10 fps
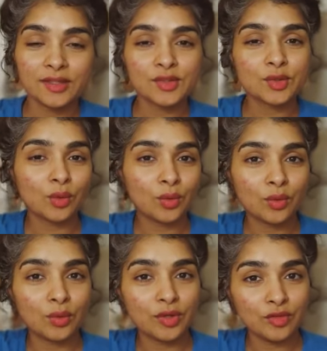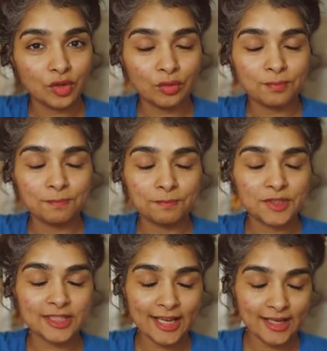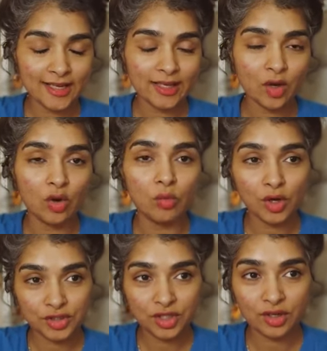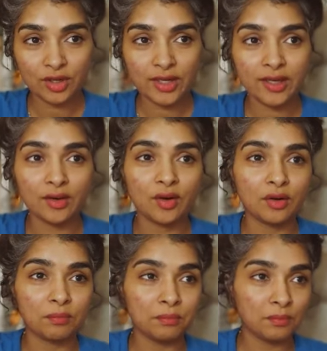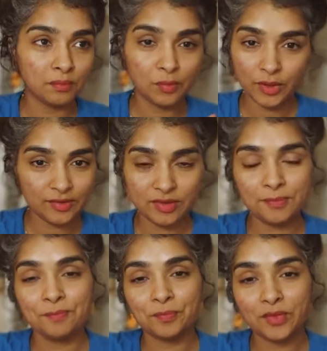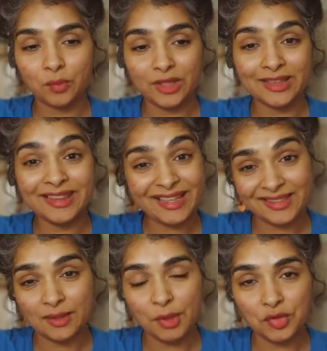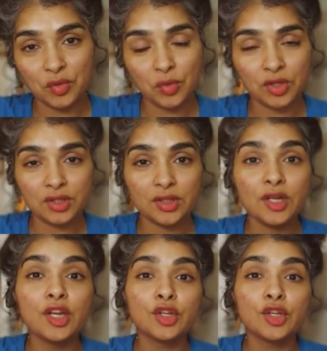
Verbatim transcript: So if you're styling or washing your hair or whatever with less amount of water,